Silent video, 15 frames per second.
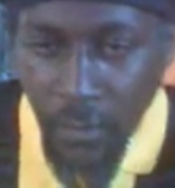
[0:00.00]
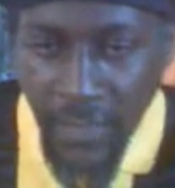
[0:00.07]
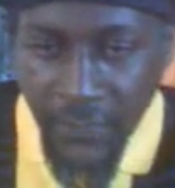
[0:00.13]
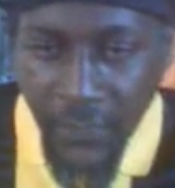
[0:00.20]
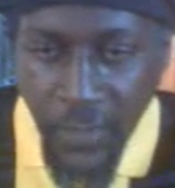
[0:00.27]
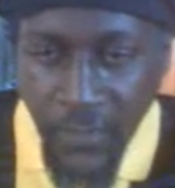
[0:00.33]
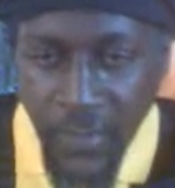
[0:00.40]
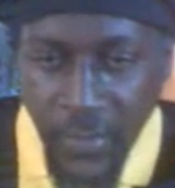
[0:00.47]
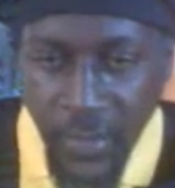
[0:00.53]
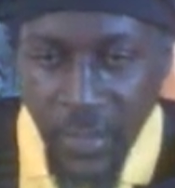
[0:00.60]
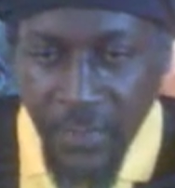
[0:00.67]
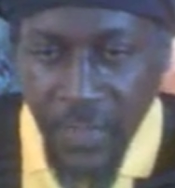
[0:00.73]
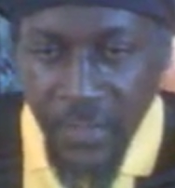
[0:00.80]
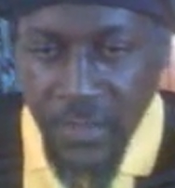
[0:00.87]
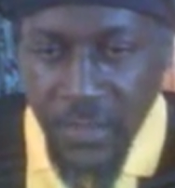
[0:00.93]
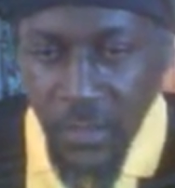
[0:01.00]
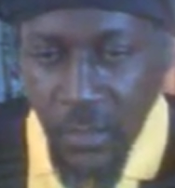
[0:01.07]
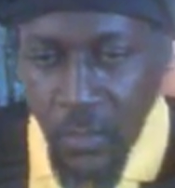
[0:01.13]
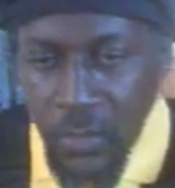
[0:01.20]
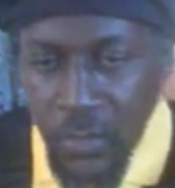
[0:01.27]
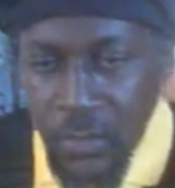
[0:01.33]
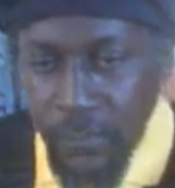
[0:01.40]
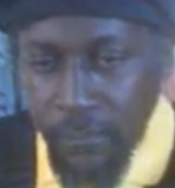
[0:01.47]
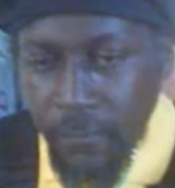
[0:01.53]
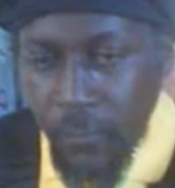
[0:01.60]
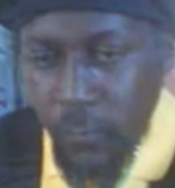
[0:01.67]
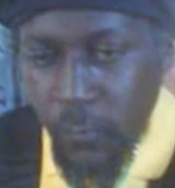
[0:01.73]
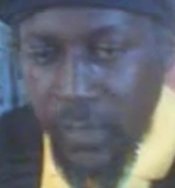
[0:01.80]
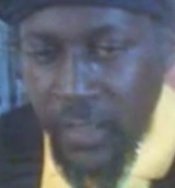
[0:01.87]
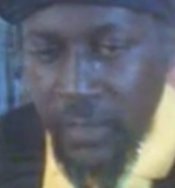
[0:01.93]
Like the other elements, earth,
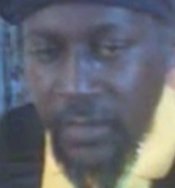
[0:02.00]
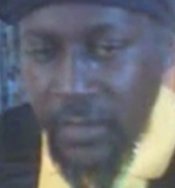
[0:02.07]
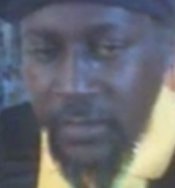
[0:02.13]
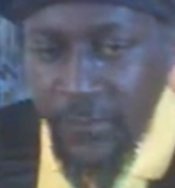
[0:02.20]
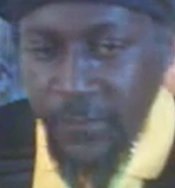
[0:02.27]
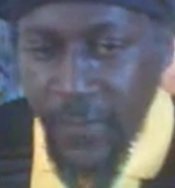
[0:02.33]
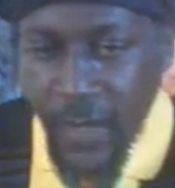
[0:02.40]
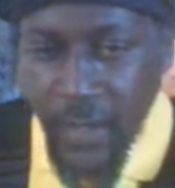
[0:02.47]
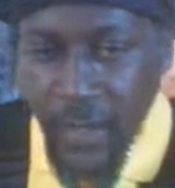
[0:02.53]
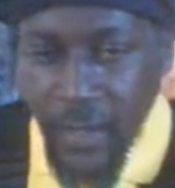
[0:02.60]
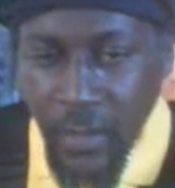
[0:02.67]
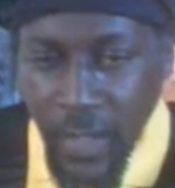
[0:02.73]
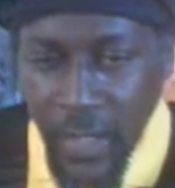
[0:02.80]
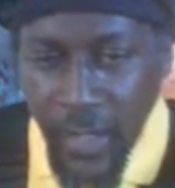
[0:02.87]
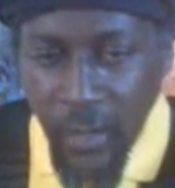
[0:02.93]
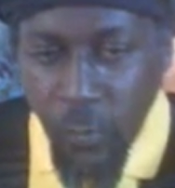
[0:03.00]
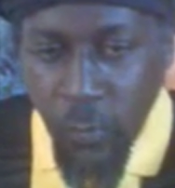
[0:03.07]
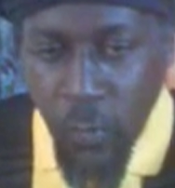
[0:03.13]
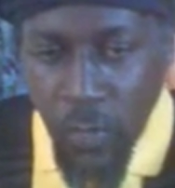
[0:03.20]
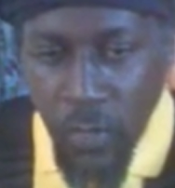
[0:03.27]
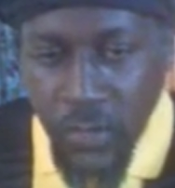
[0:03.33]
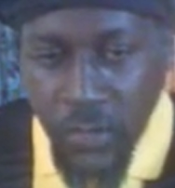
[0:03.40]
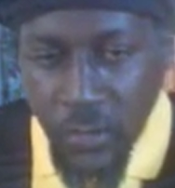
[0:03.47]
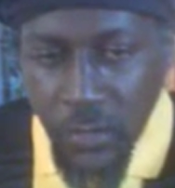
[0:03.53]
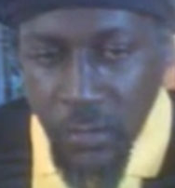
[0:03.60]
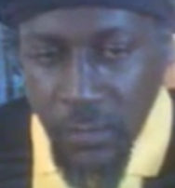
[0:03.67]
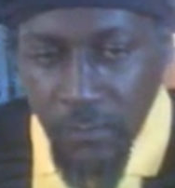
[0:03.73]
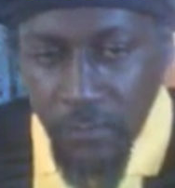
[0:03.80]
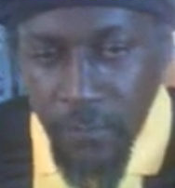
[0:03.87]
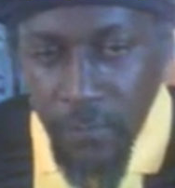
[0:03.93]
wind, fire, air, water,
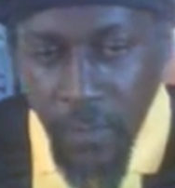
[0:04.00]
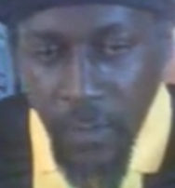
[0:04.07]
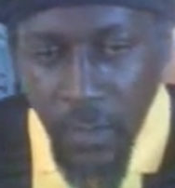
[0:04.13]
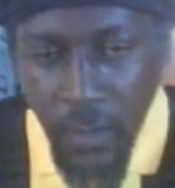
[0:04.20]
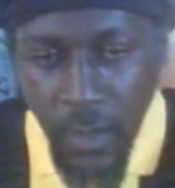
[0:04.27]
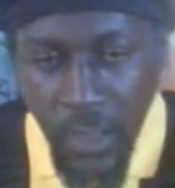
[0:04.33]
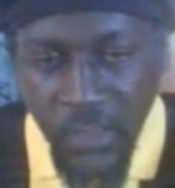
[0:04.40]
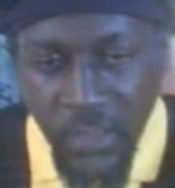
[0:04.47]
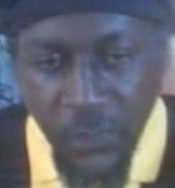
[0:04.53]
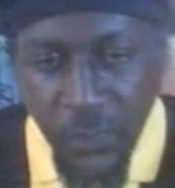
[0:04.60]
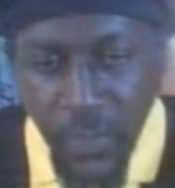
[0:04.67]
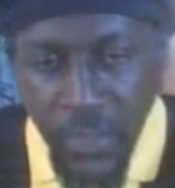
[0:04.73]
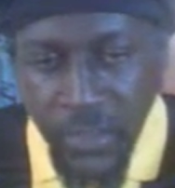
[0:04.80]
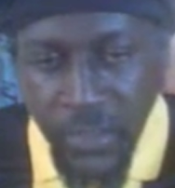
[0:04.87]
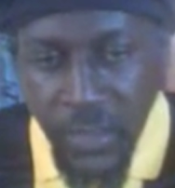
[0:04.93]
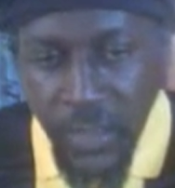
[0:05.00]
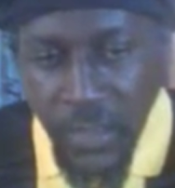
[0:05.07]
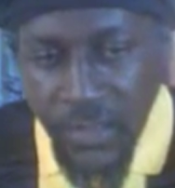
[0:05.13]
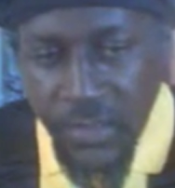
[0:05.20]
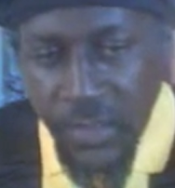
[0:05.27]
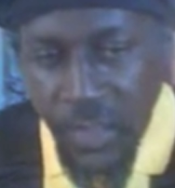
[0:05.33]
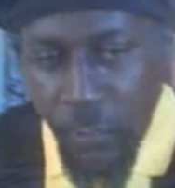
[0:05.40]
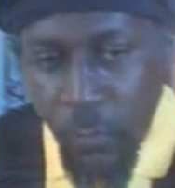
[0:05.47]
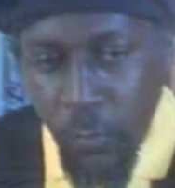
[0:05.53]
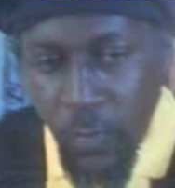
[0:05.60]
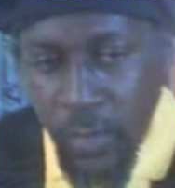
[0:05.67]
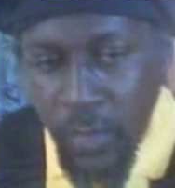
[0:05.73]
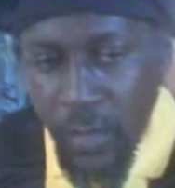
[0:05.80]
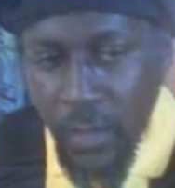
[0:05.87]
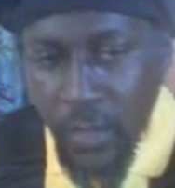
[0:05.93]
inspiration is
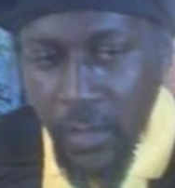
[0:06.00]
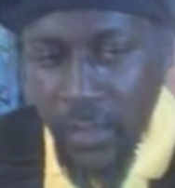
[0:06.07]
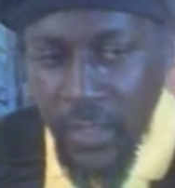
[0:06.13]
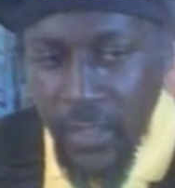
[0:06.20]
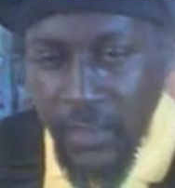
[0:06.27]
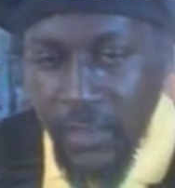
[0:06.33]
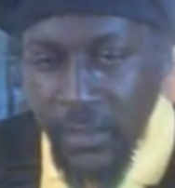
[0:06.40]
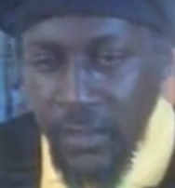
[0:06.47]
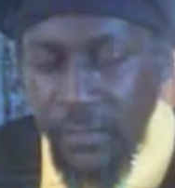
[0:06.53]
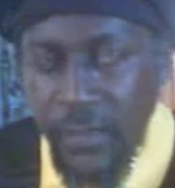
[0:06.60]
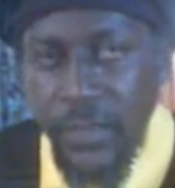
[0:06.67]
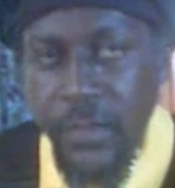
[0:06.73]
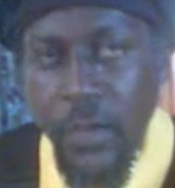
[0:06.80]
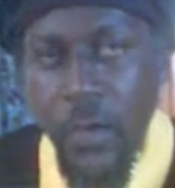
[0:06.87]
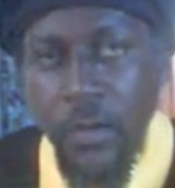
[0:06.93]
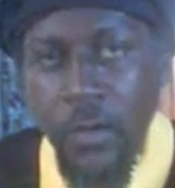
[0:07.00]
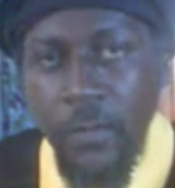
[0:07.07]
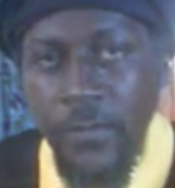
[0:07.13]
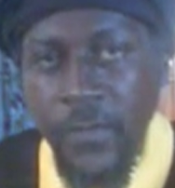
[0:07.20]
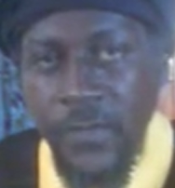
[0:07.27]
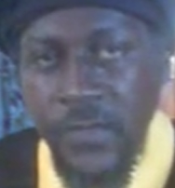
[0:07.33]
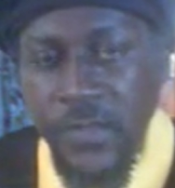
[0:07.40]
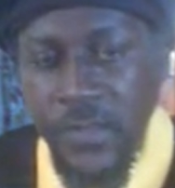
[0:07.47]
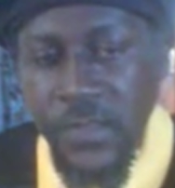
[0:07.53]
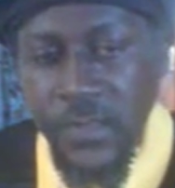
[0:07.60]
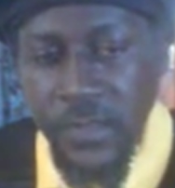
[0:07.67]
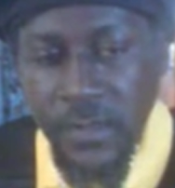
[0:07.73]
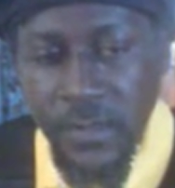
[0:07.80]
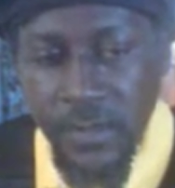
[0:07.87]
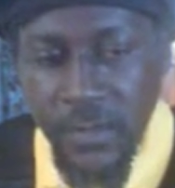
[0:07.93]
somewhere hidden in all of
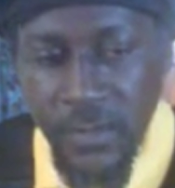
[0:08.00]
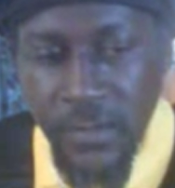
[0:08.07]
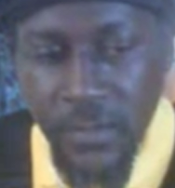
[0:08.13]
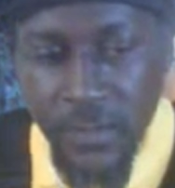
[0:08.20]
this.